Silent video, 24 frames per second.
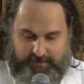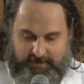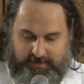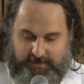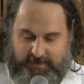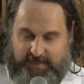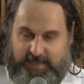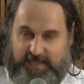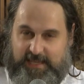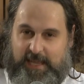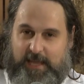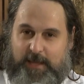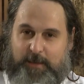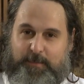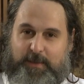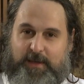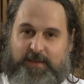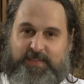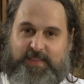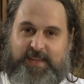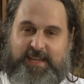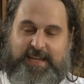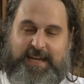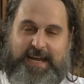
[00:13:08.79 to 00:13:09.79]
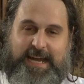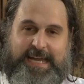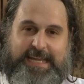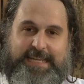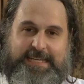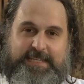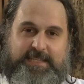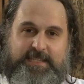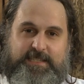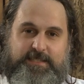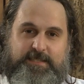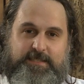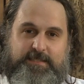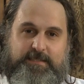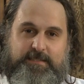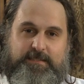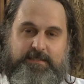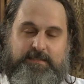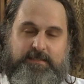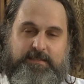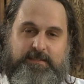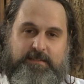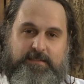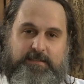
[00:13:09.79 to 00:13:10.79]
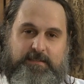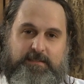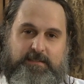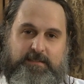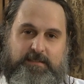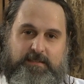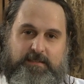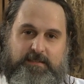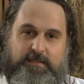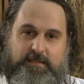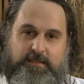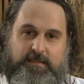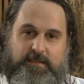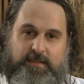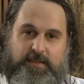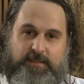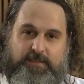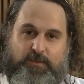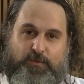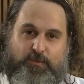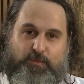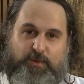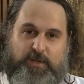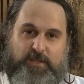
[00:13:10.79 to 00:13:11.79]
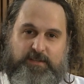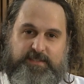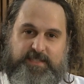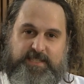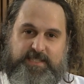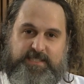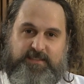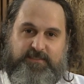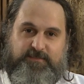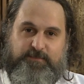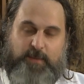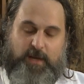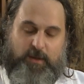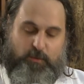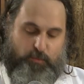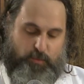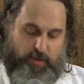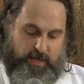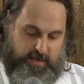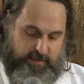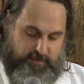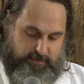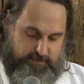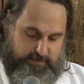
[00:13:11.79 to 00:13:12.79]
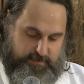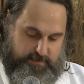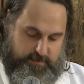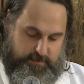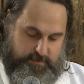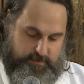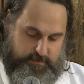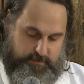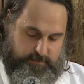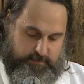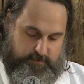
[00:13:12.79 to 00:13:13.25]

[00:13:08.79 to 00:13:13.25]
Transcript: and thinking about the kindness and the realness of my wife,